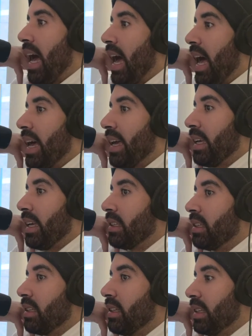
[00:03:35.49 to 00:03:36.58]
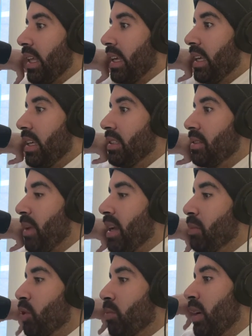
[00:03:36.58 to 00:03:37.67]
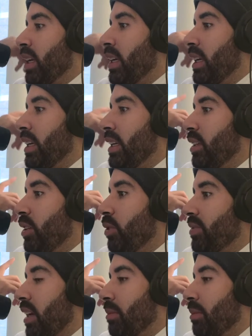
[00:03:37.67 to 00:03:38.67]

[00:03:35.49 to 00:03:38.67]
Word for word: I think he's made more money in the UFC.